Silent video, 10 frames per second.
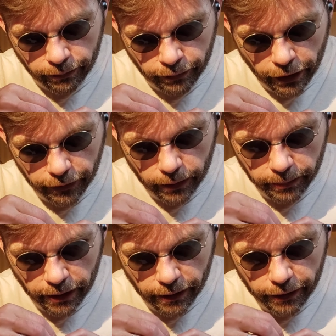rear view
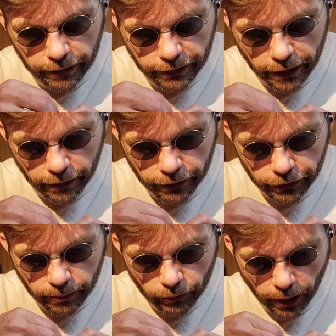mirrors that are on
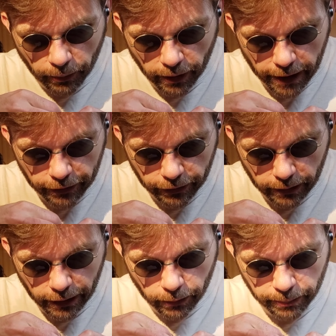some rubberized
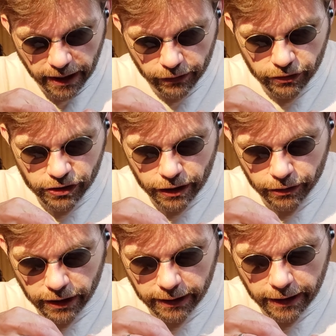little bits so
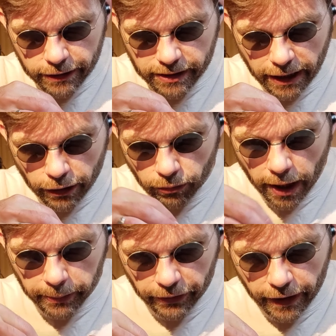that they just kind of
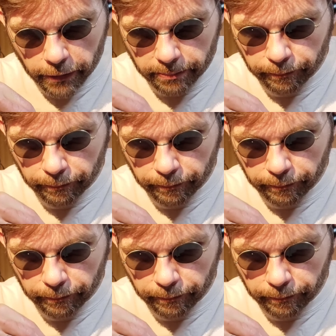wobble there.